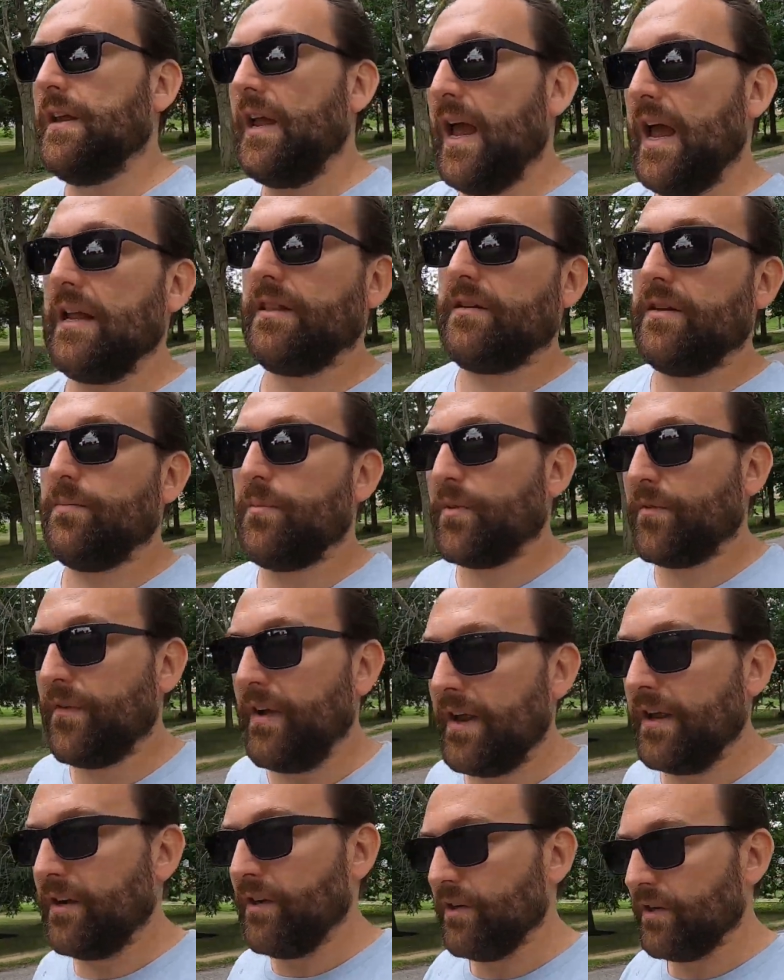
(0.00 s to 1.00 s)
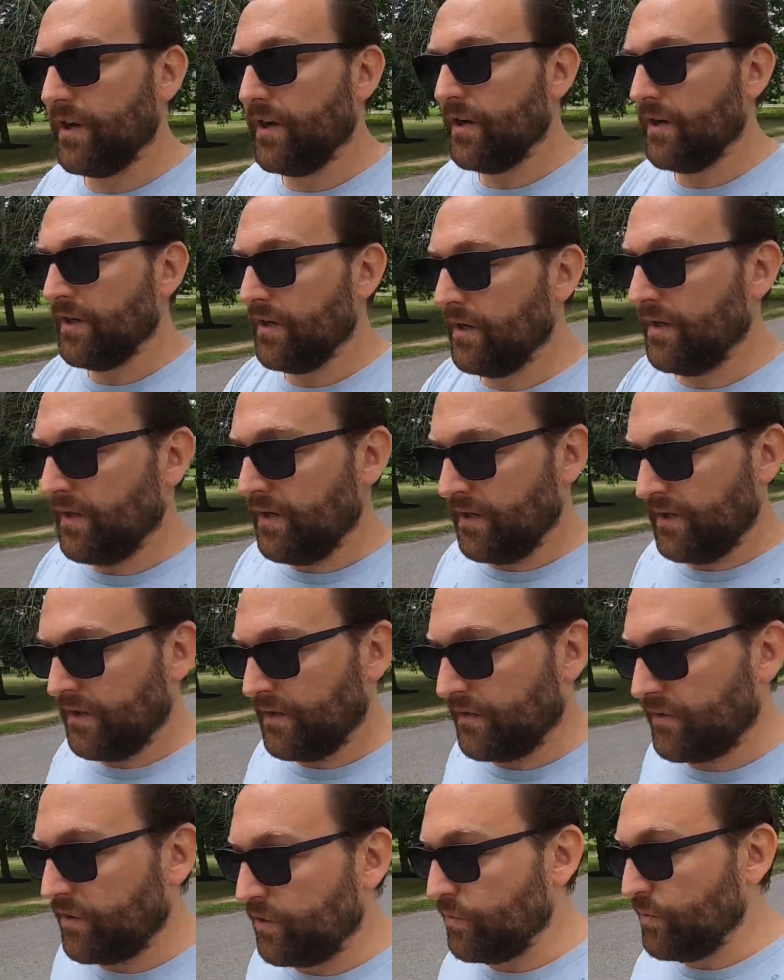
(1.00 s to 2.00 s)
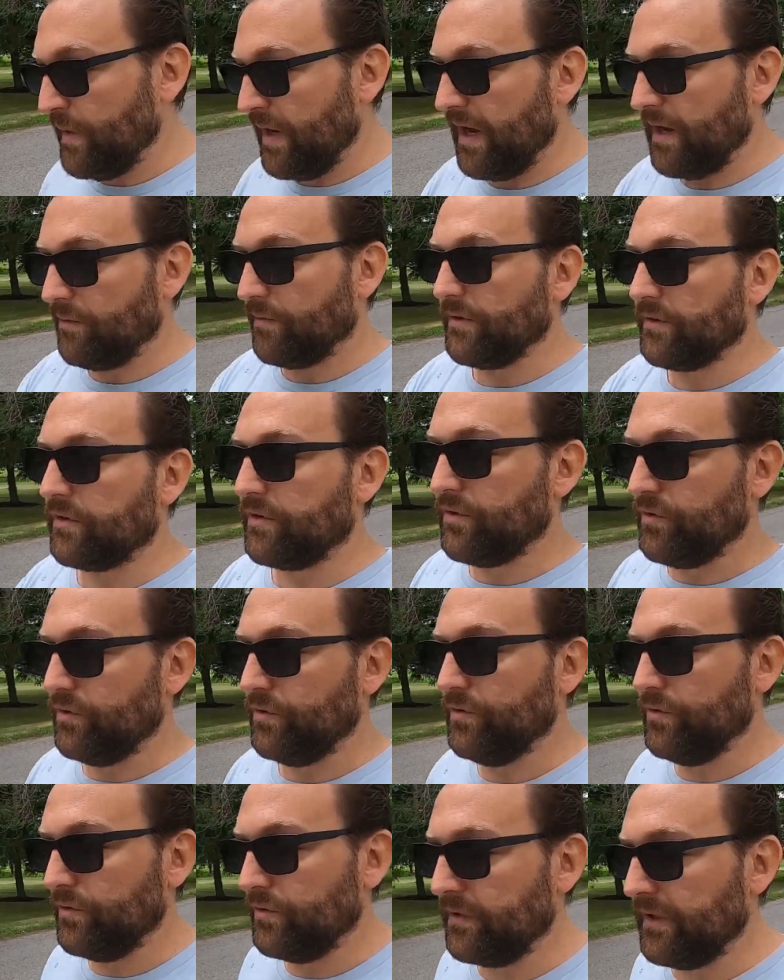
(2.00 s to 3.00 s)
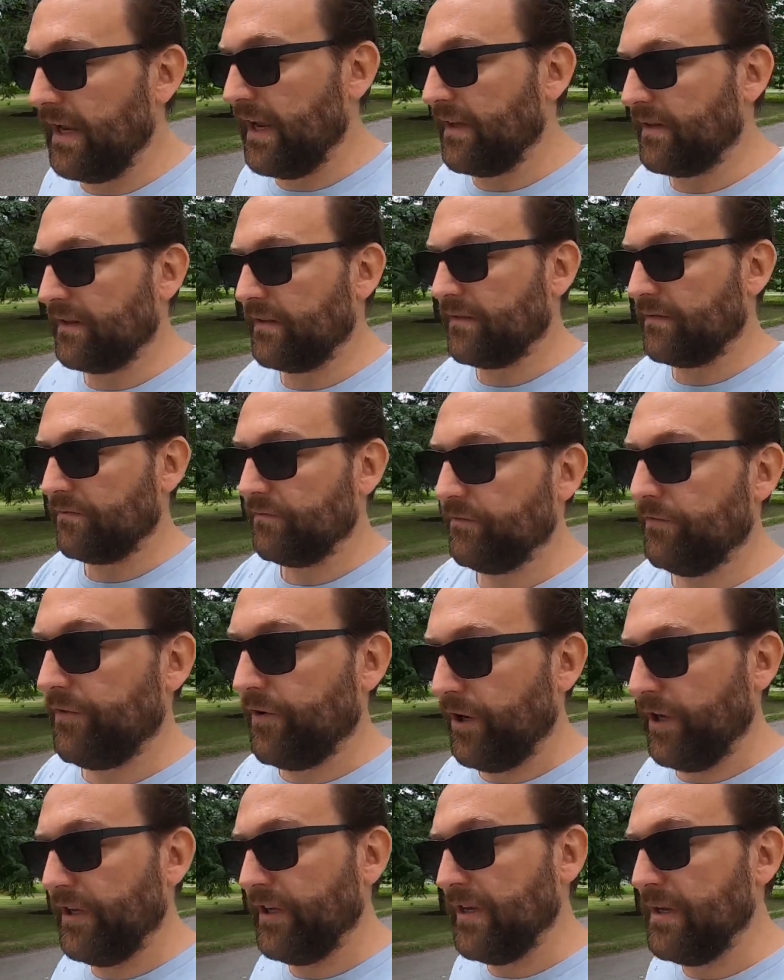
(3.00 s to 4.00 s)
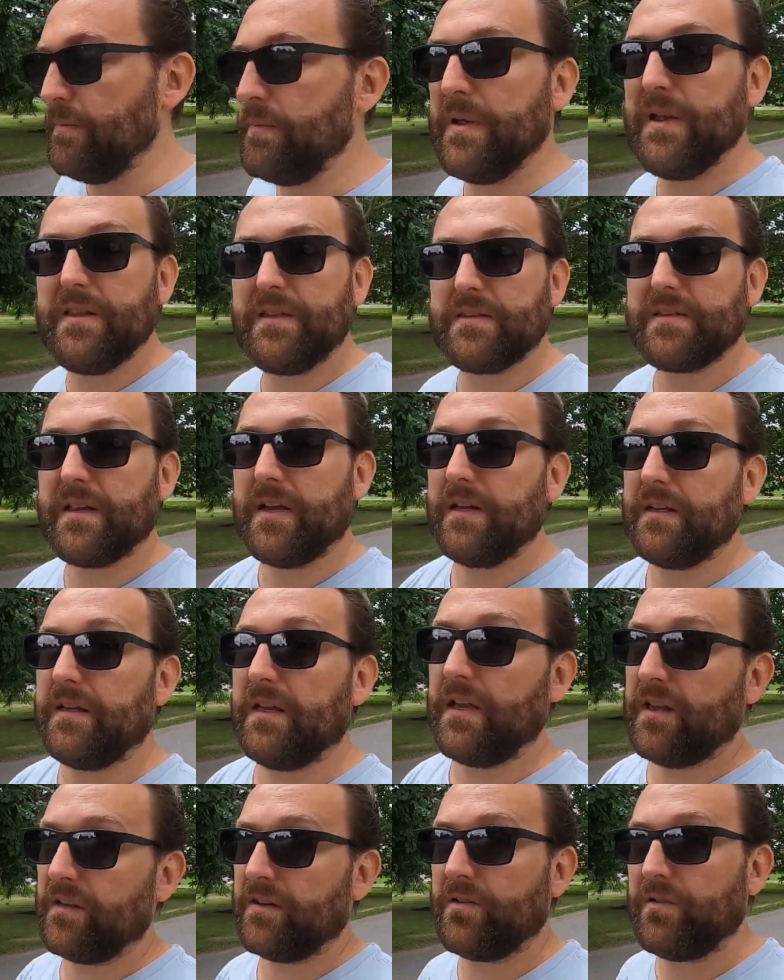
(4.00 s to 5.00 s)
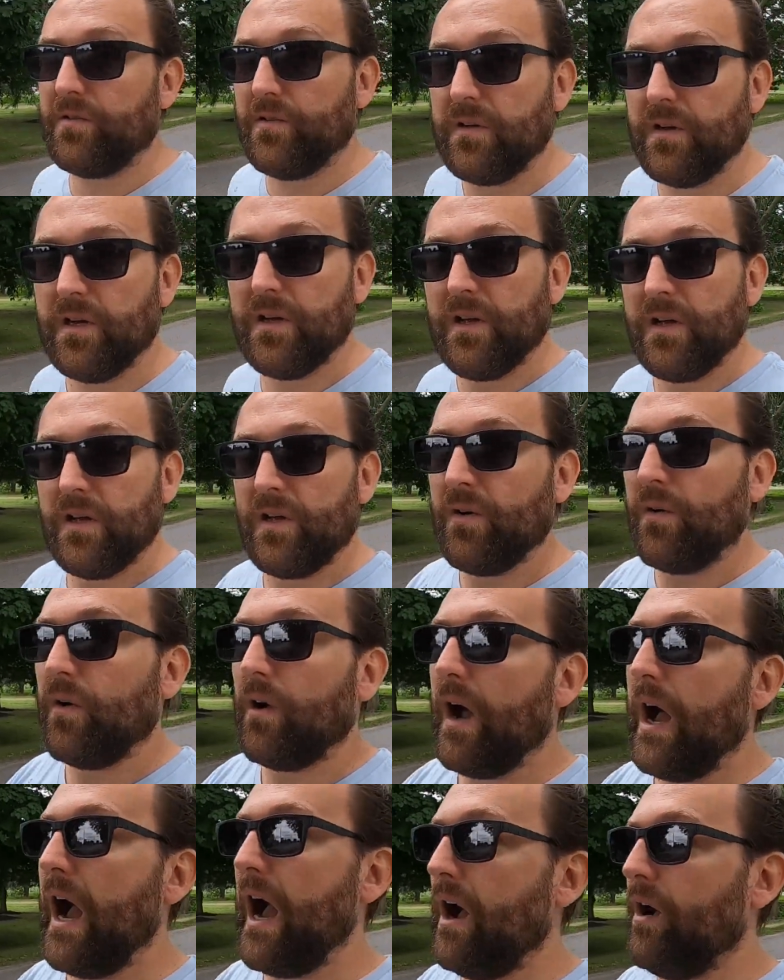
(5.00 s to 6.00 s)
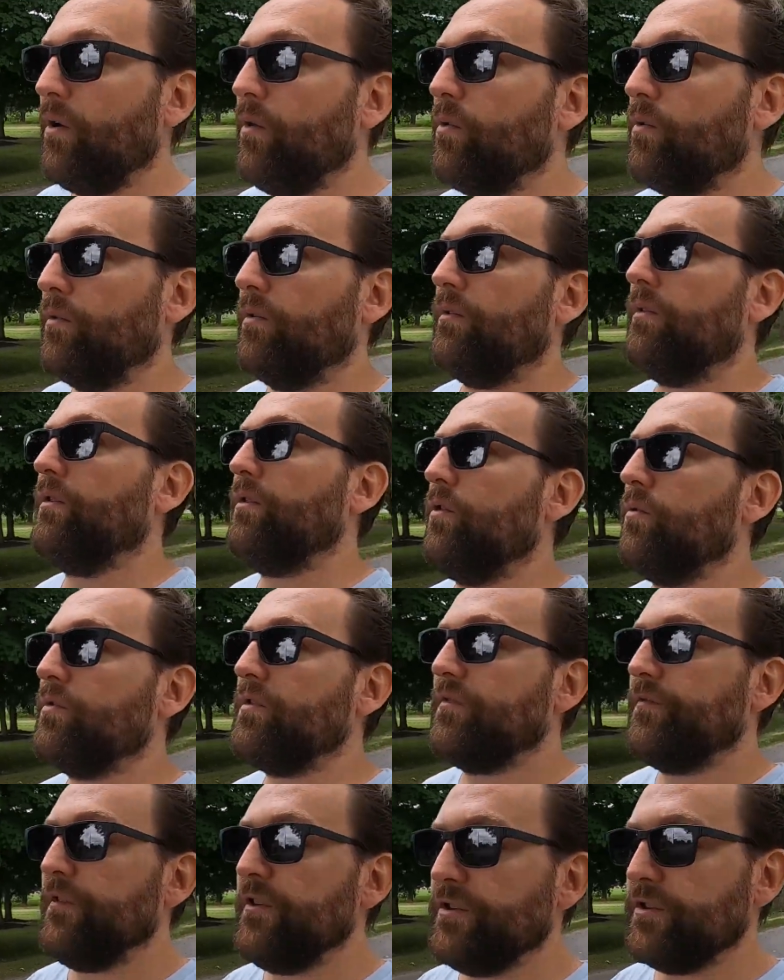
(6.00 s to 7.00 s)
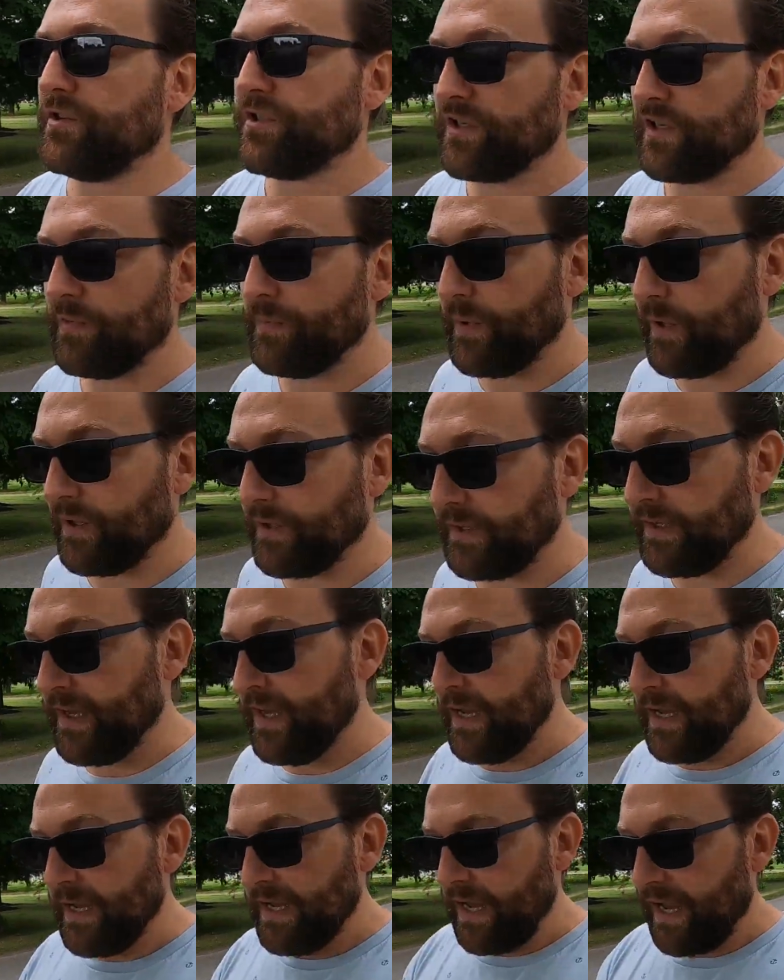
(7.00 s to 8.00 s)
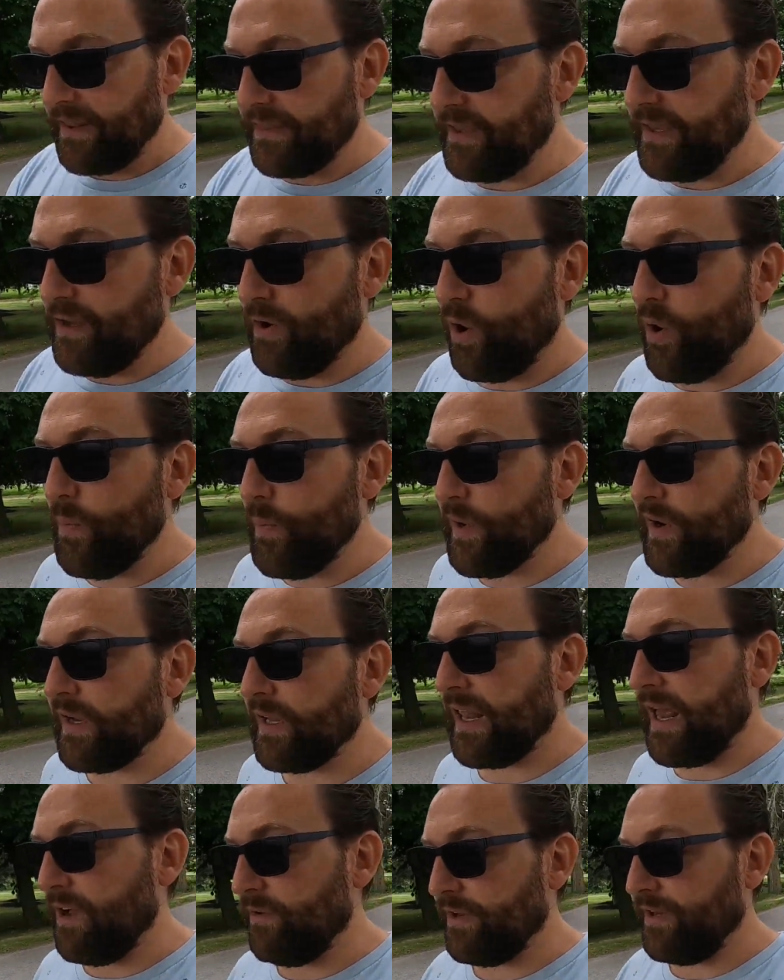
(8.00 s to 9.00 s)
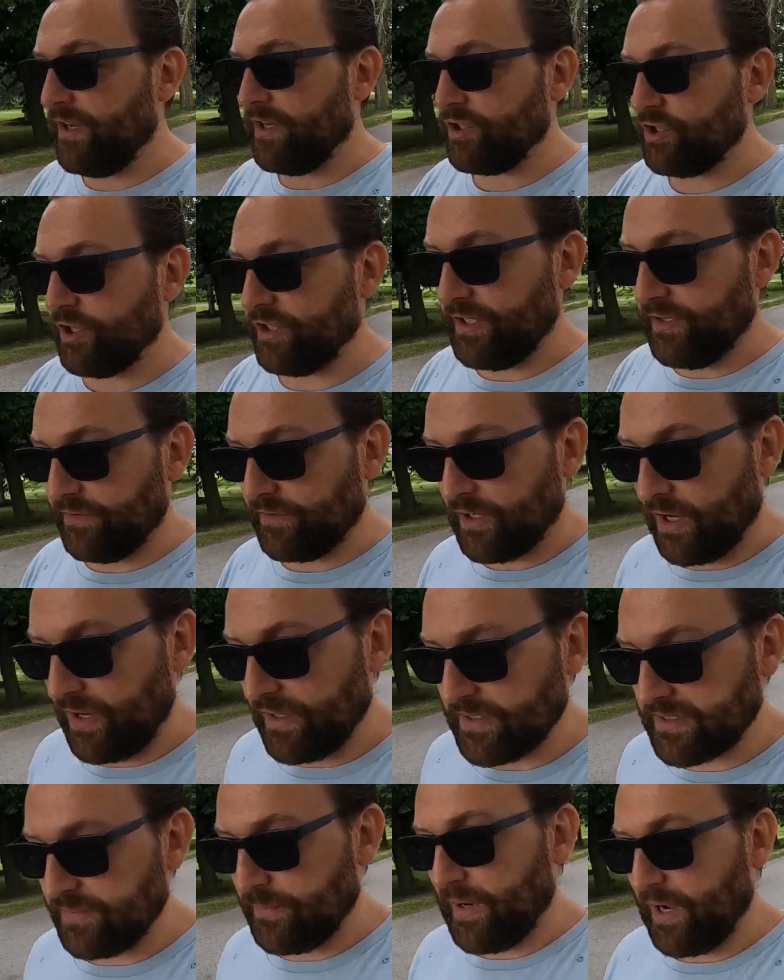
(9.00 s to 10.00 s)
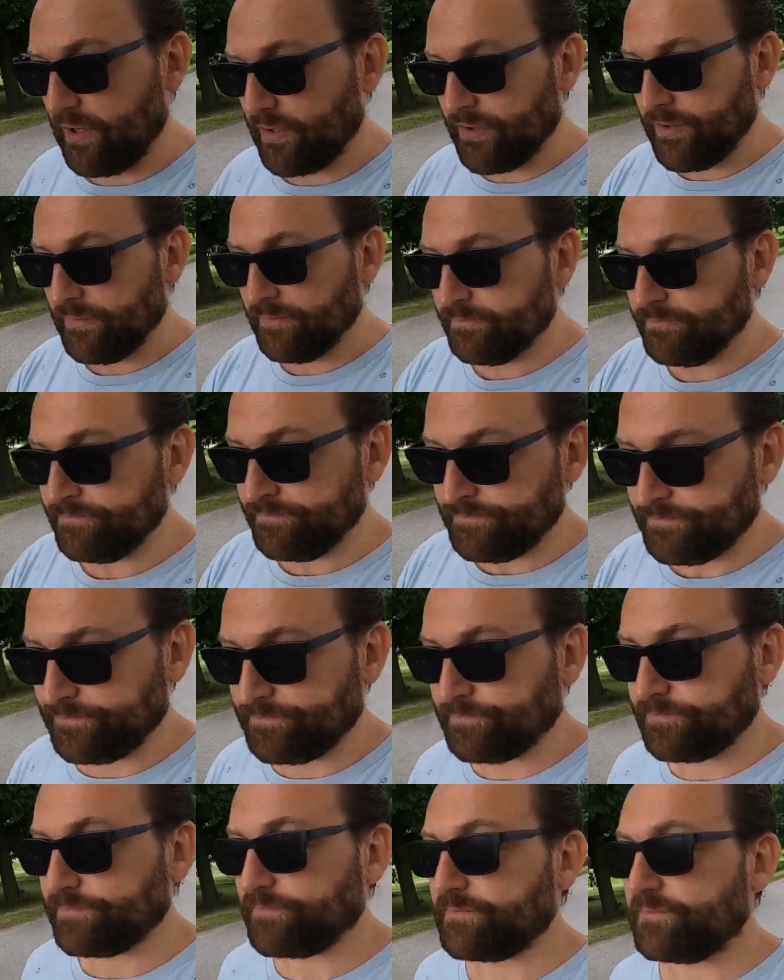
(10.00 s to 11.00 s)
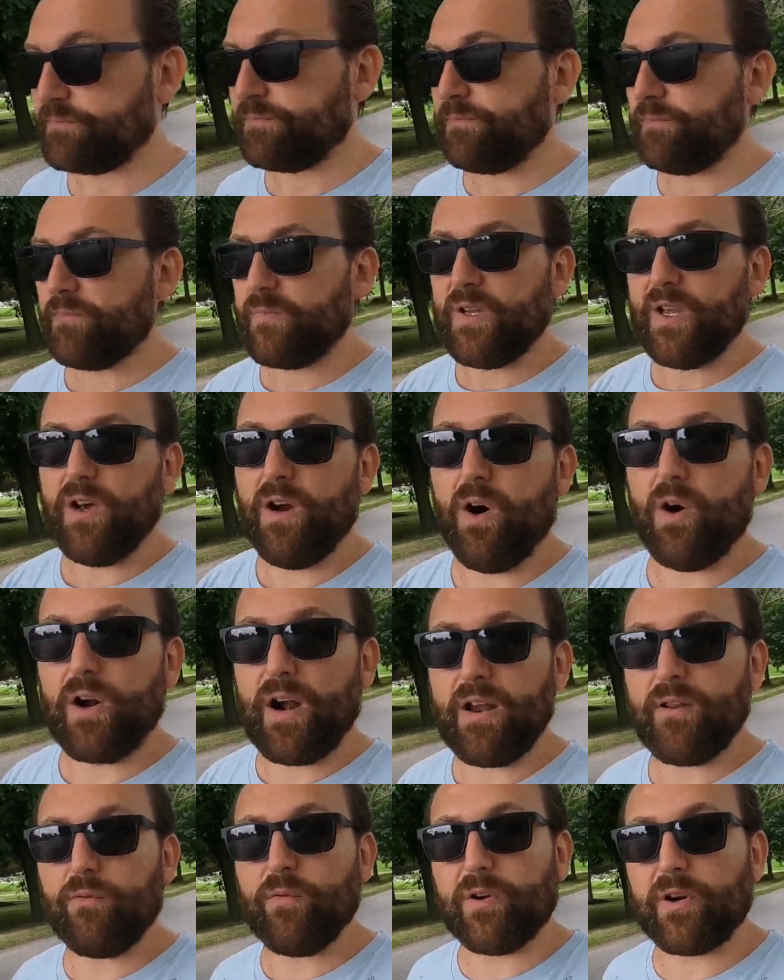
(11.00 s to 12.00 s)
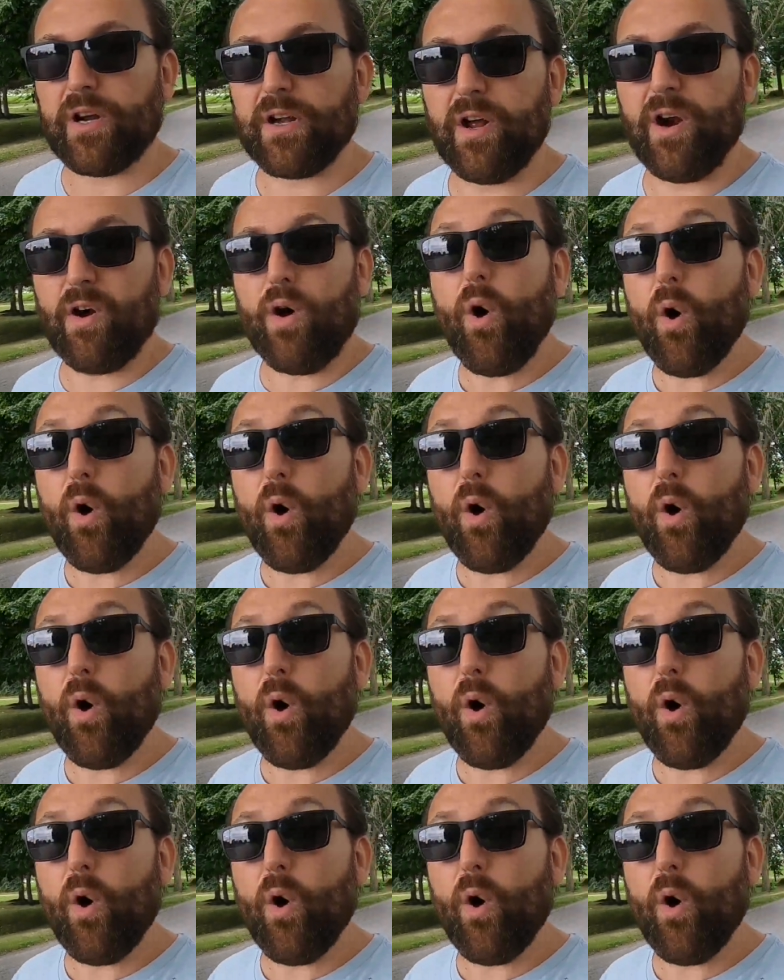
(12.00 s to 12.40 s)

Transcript: at the provider to be able to get very deep insight into how those features are built. And the Open Cloud Initiative talks about, all right, we're gonna